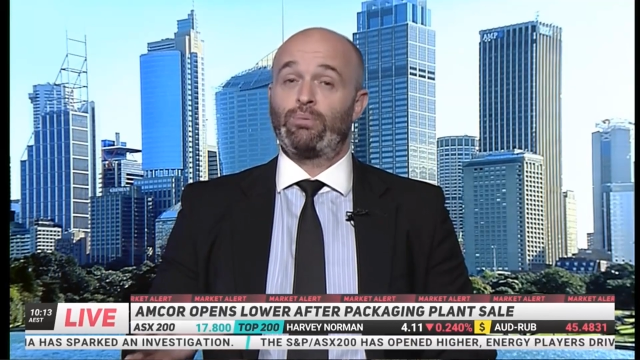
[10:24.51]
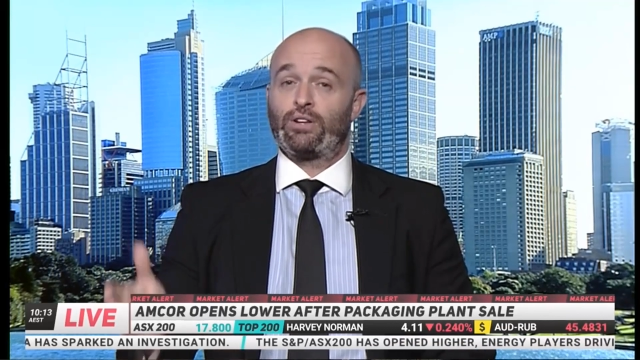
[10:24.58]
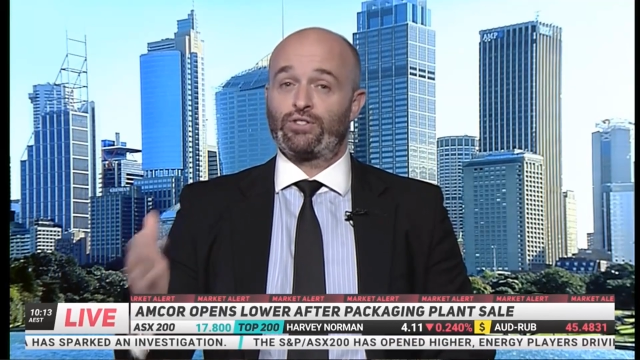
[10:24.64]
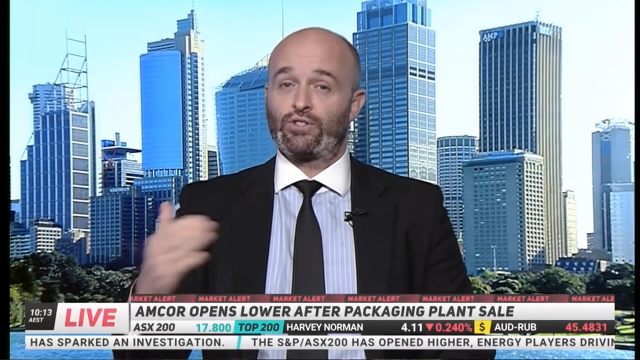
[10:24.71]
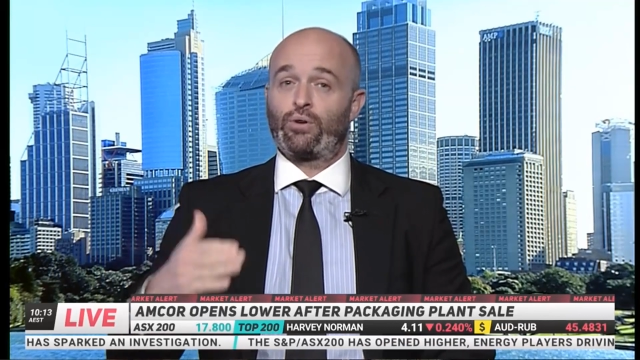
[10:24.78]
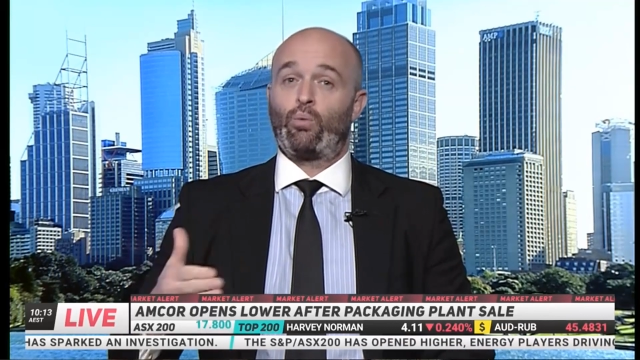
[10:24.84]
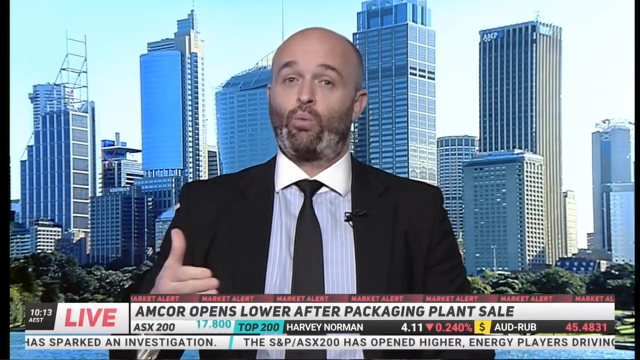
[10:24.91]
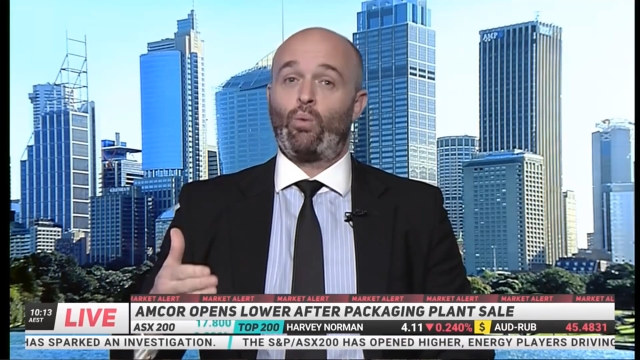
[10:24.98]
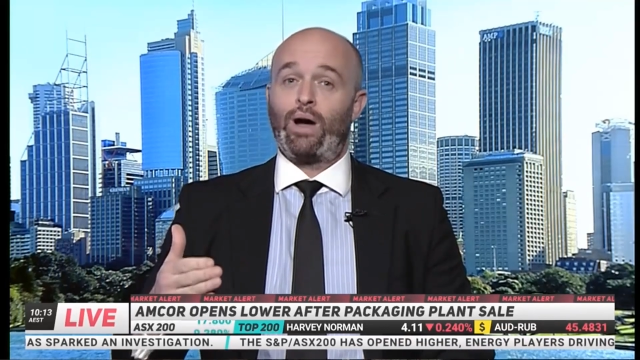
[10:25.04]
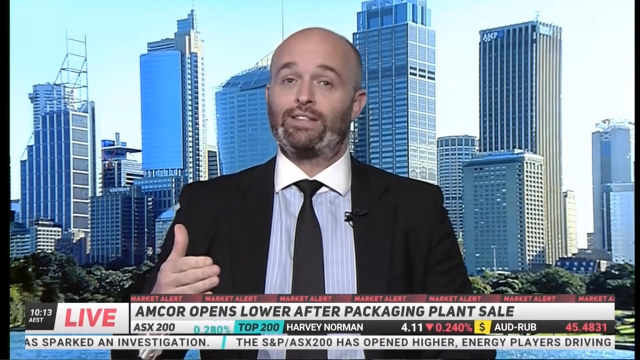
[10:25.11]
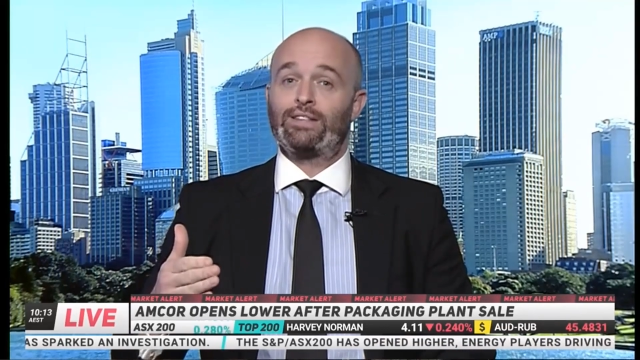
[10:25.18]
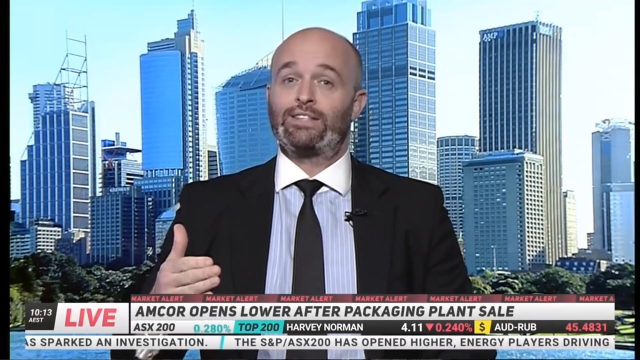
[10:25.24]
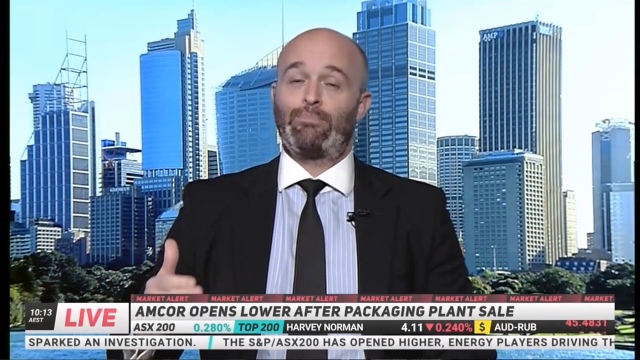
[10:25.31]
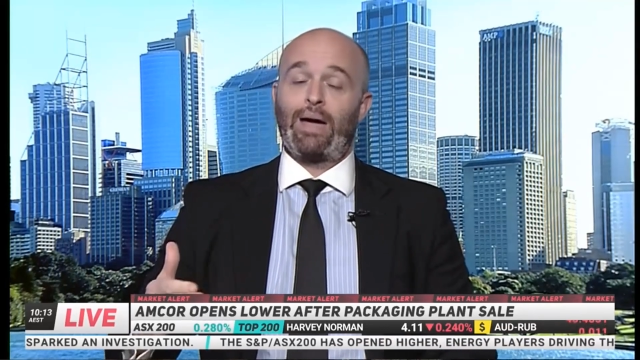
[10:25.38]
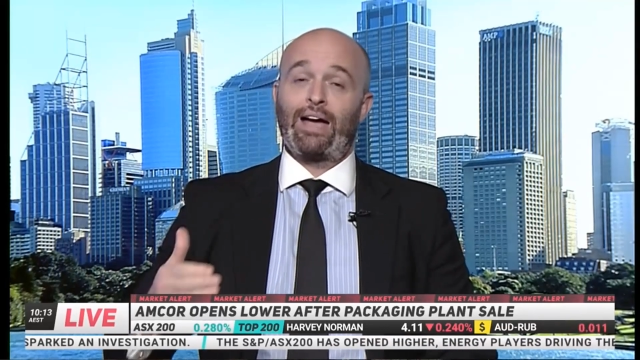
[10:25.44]
but it's sort of one
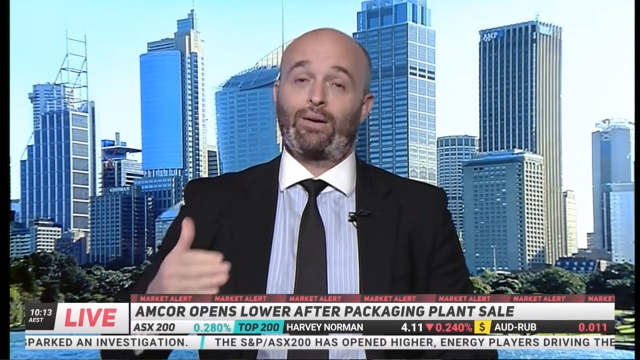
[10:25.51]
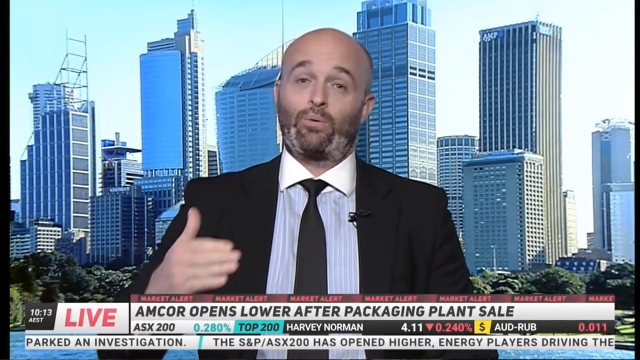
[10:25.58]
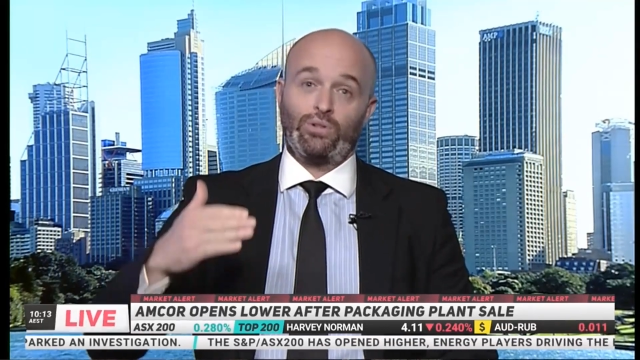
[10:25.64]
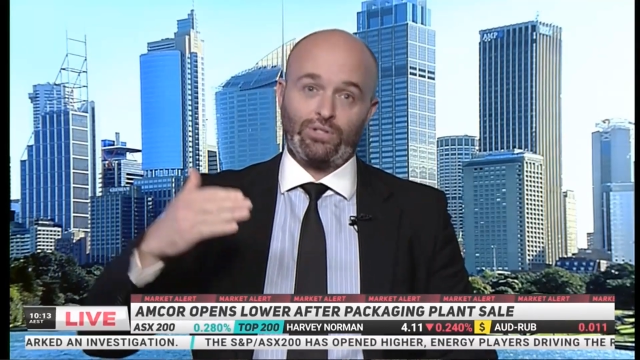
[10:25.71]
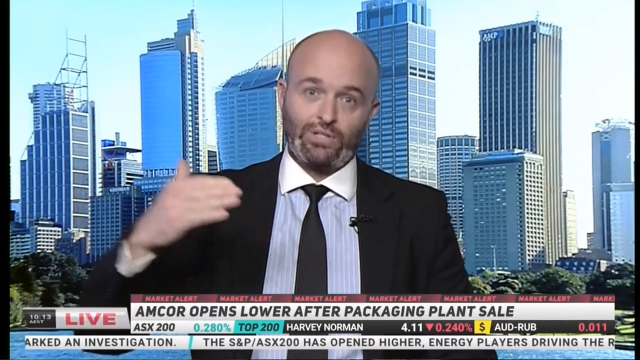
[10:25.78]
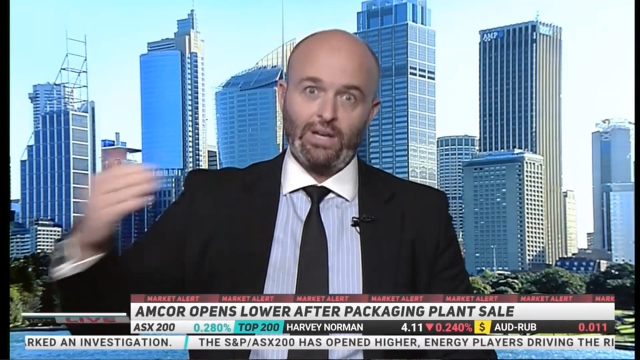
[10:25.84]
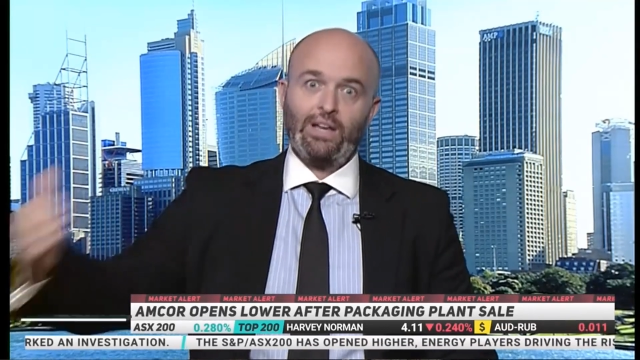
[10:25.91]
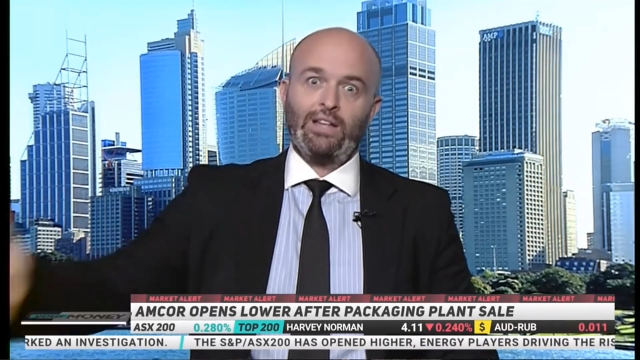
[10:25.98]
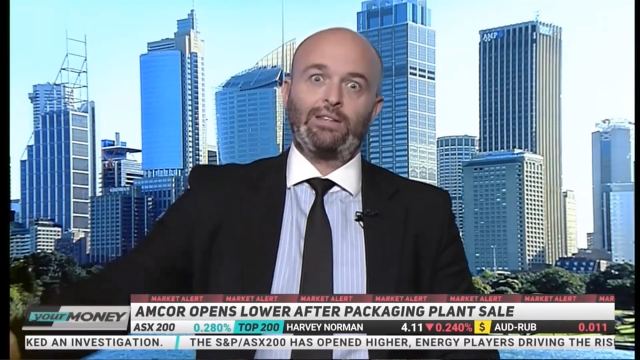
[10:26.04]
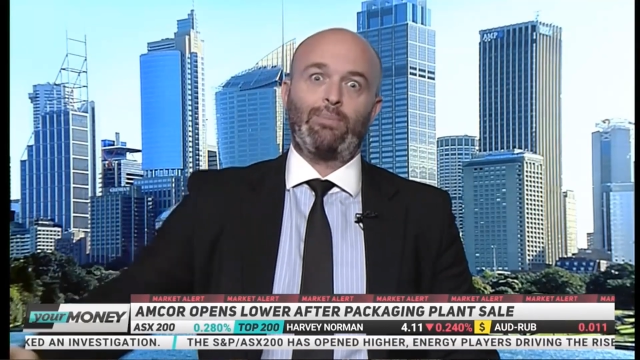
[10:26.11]
step backwards